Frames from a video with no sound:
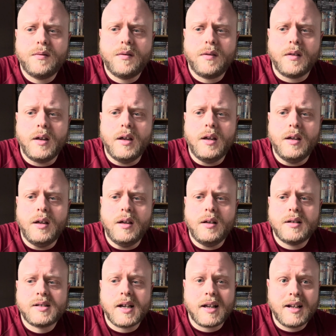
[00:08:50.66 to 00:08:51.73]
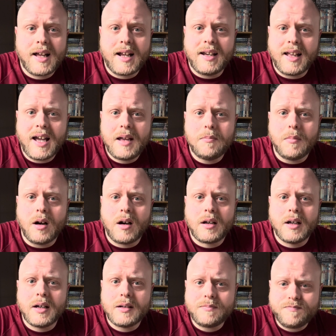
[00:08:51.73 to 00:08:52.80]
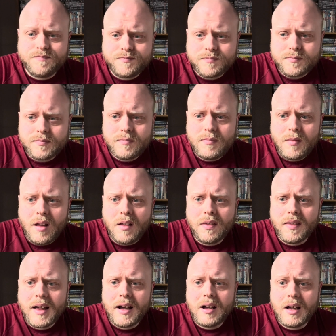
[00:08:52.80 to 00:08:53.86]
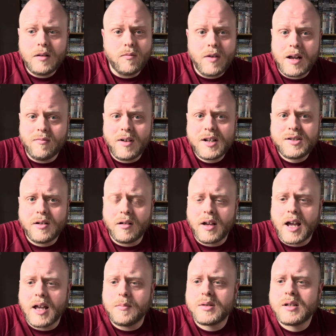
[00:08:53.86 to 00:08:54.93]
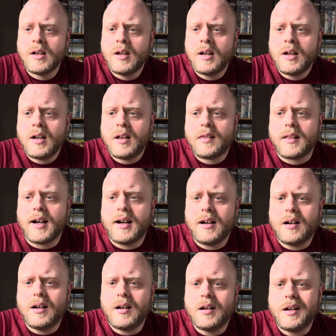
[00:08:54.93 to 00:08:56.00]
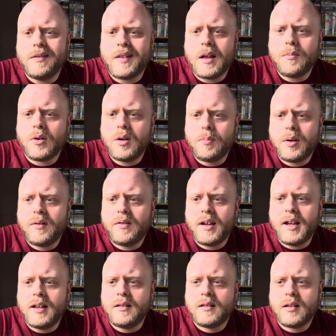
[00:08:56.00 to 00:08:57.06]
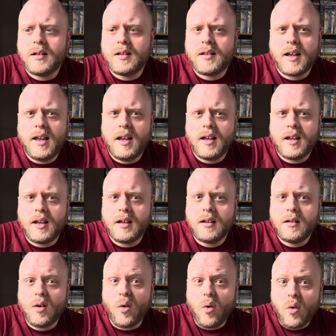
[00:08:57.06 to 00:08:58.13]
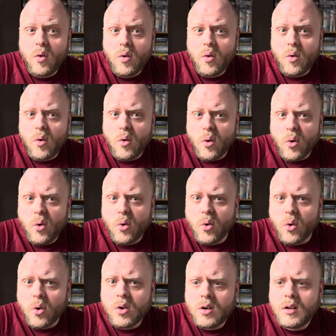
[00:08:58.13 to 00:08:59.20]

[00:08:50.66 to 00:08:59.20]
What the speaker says: the second-hand game market that and retro games, that they might pivot into taking all